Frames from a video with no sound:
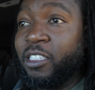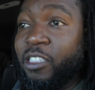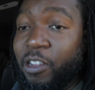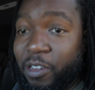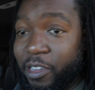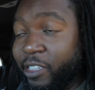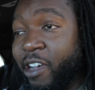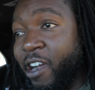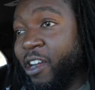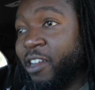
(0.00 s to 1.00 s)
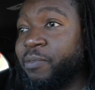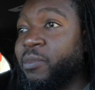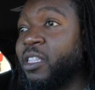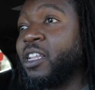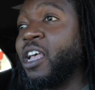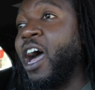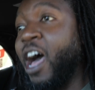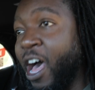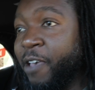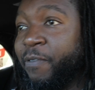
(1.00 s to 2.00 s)
So this car,
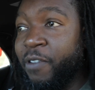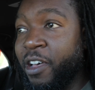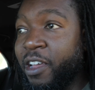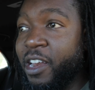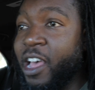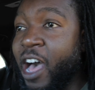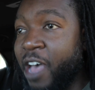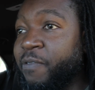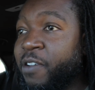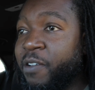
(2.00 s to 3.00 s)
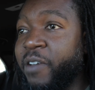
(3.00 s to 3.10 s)
high fun